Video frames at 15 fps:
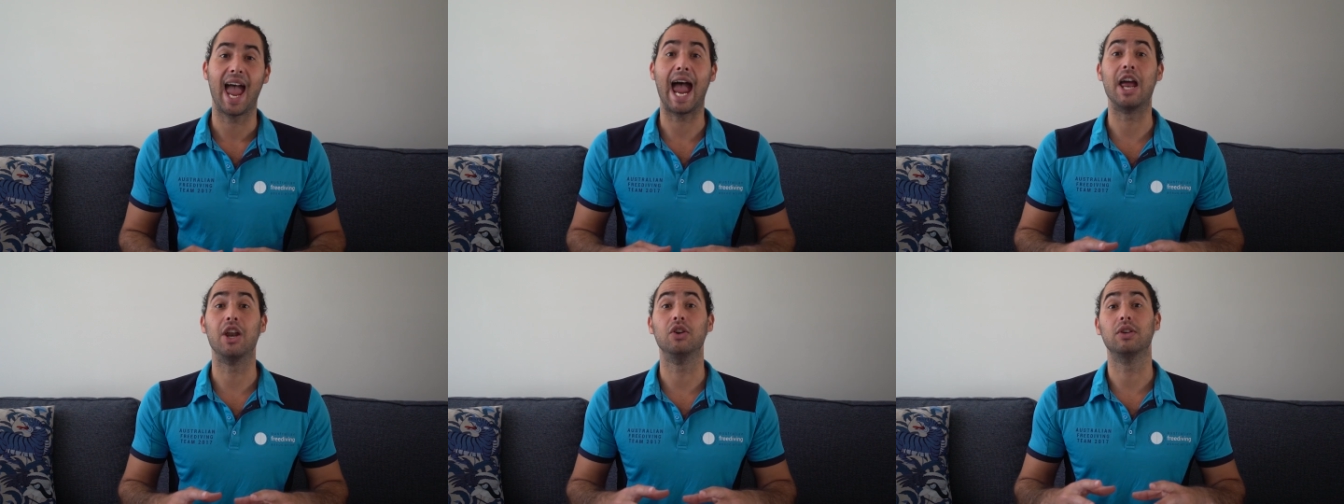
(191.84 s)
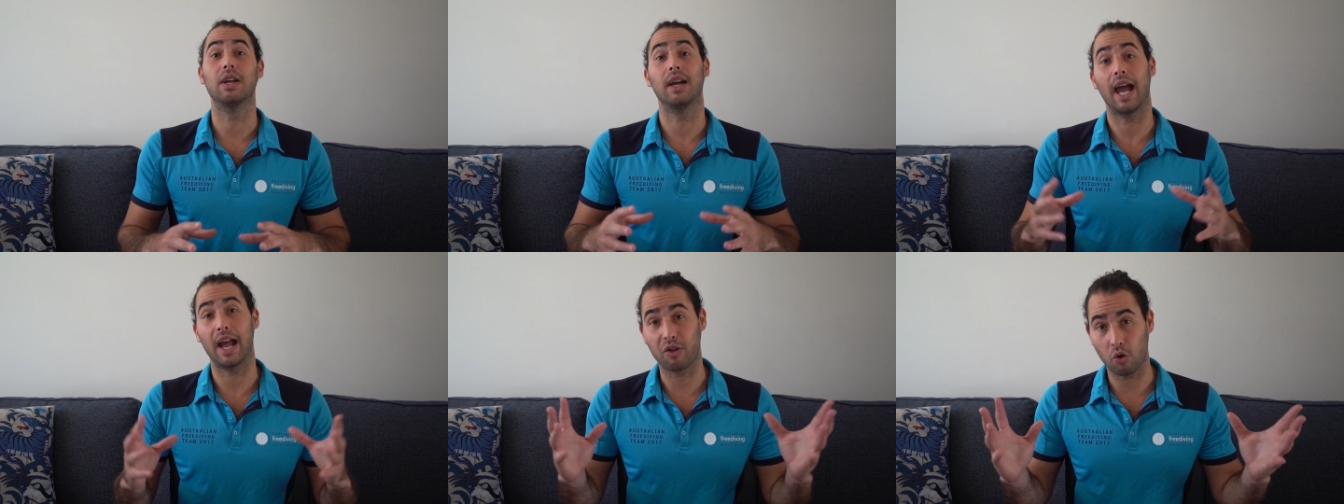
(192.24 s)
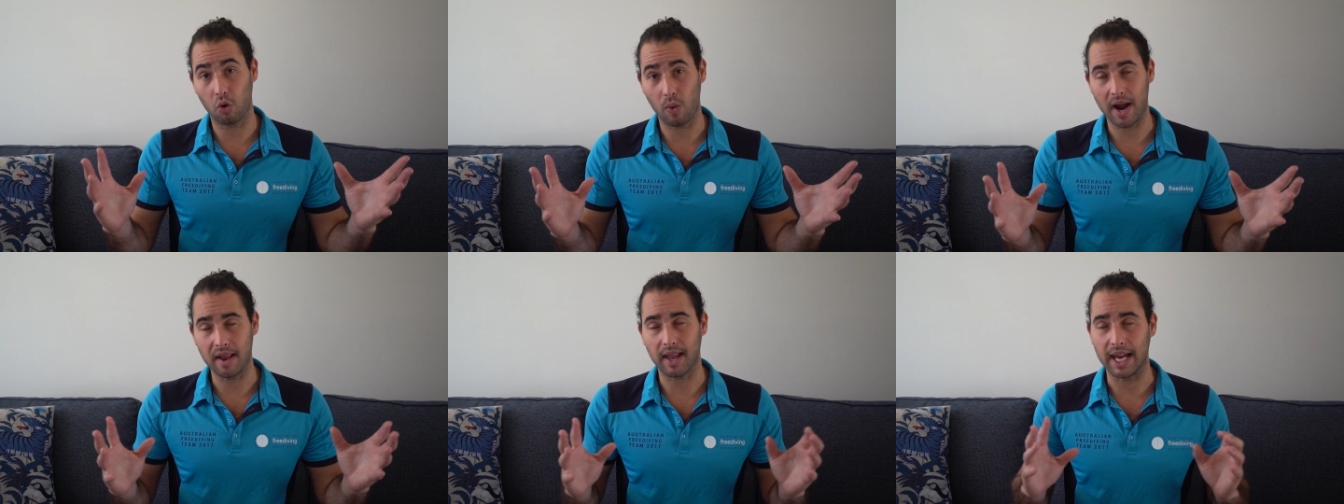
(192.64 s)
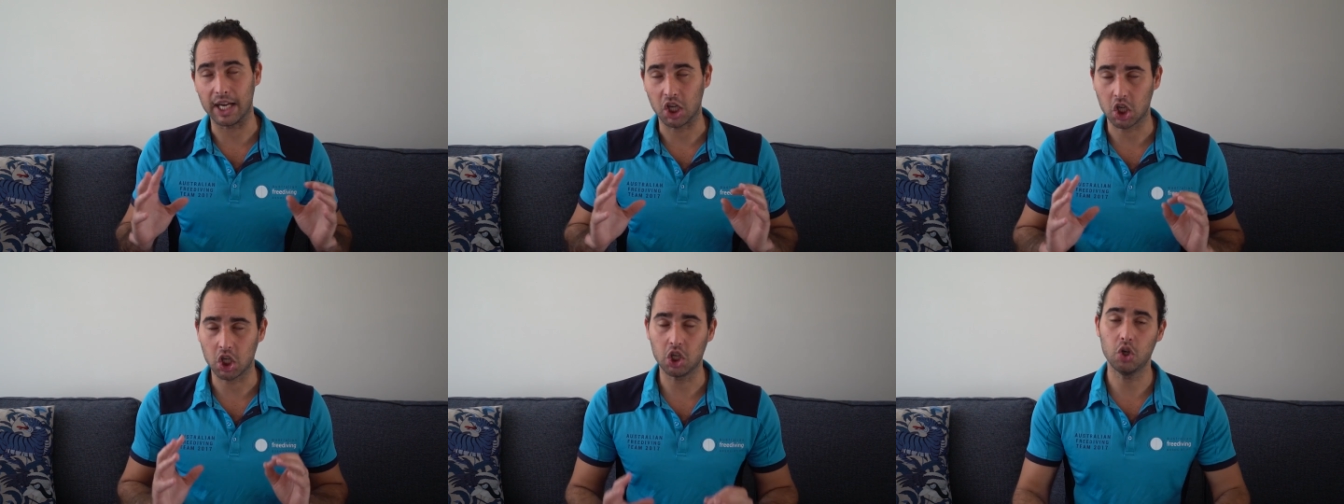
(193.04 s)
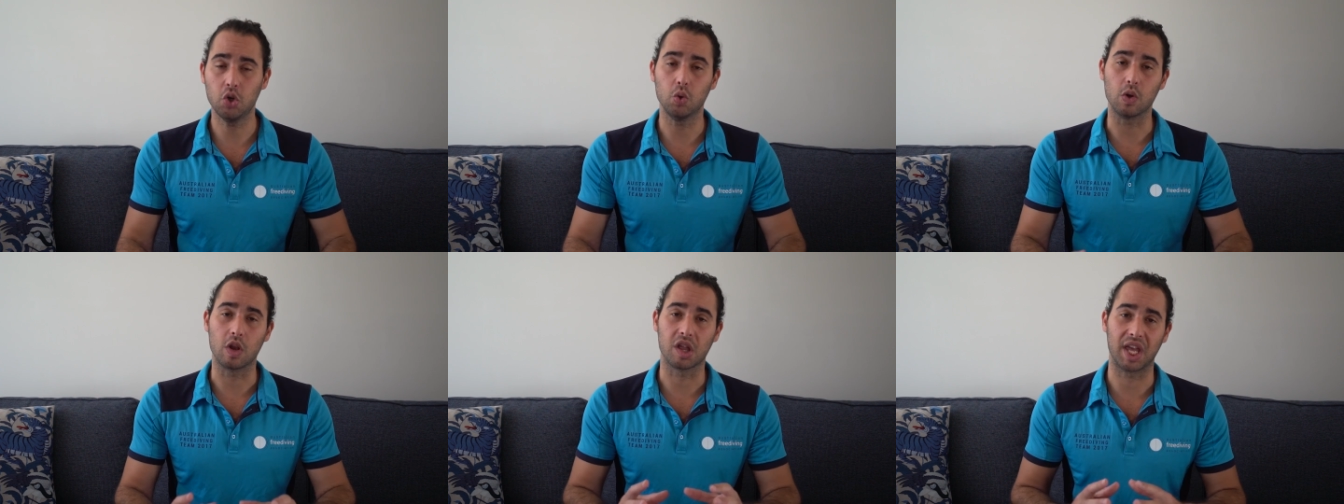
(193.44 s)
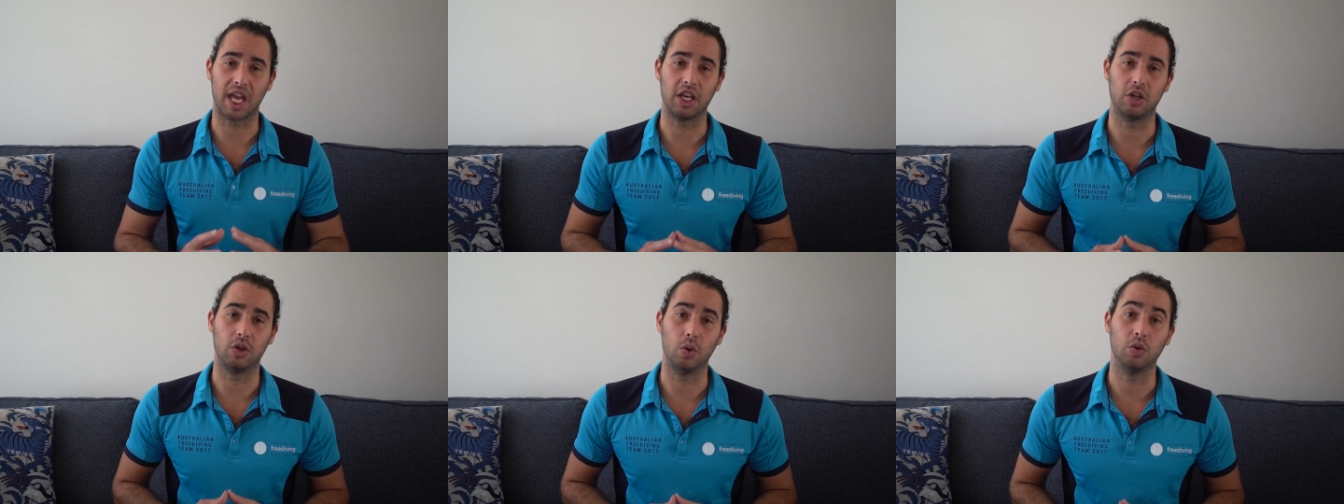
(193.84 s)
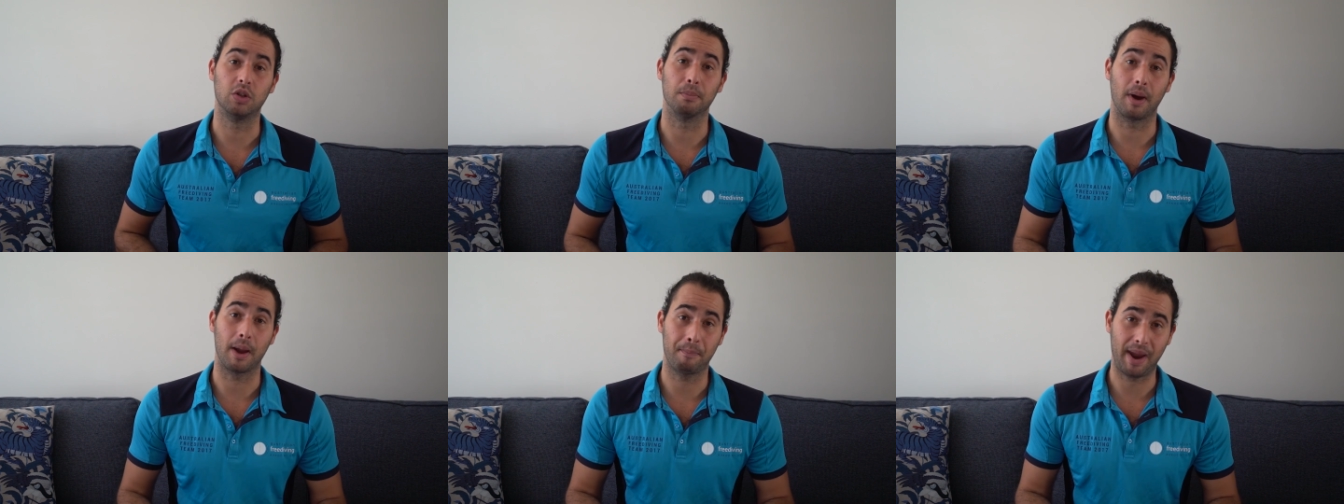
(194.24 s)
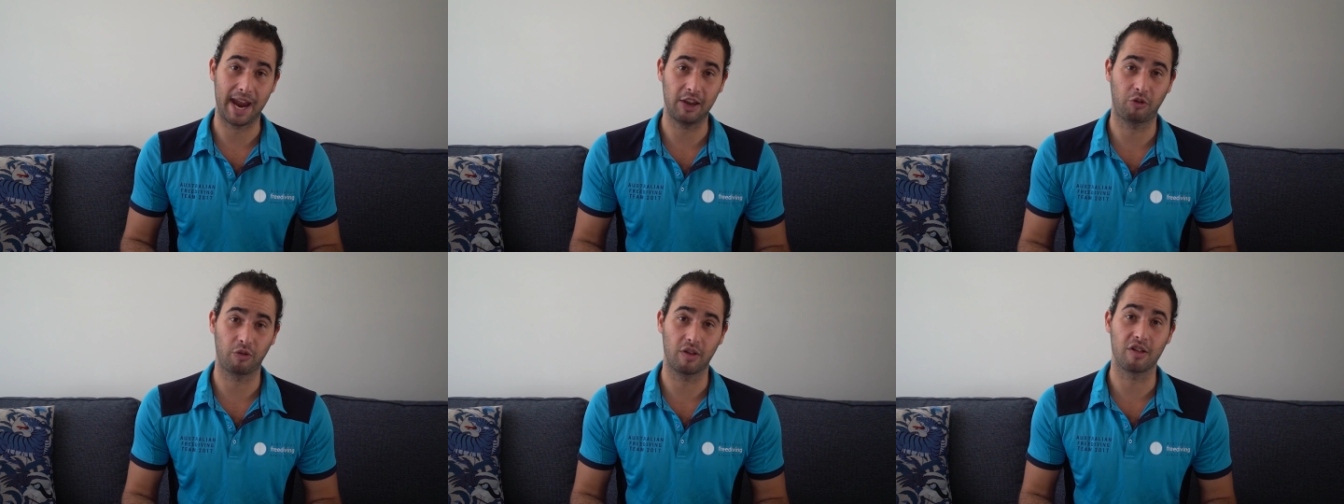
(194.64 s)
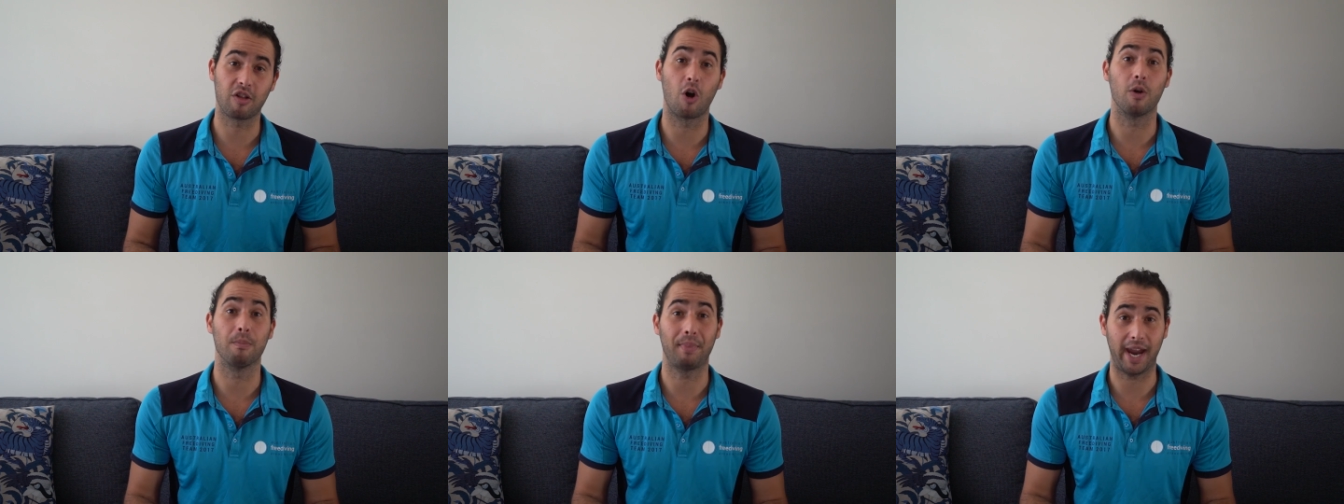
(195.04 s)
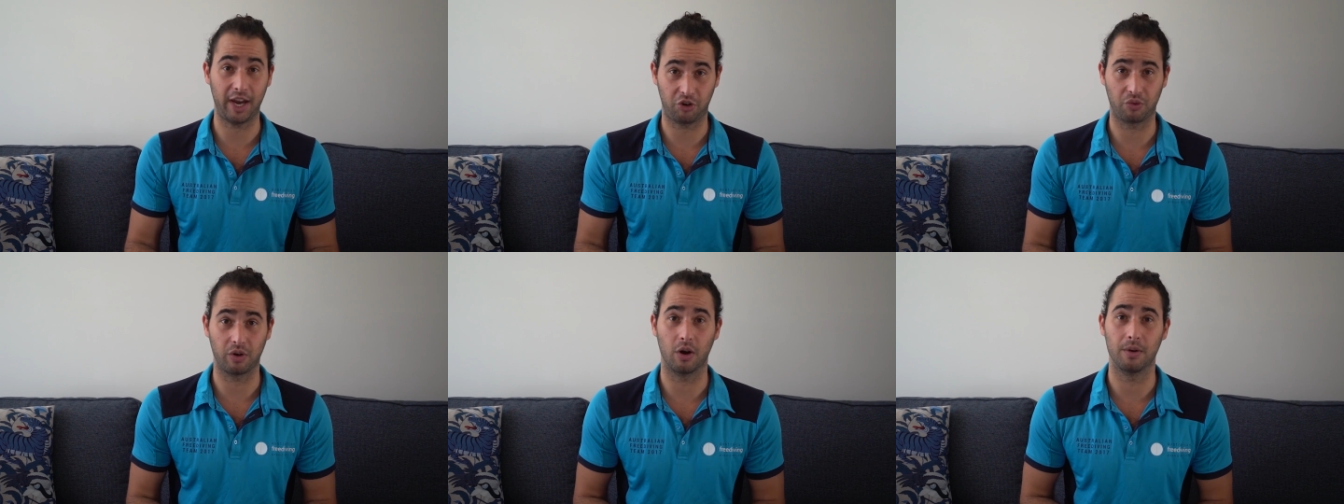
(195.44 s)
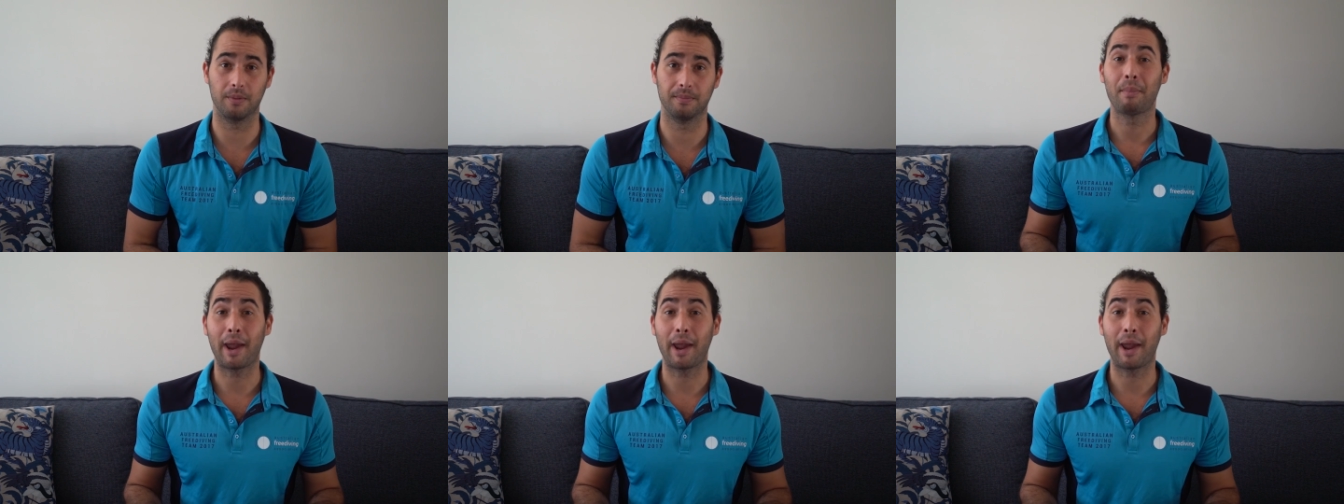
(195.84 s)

And as always, a huge thank you to my patrons on Patreon.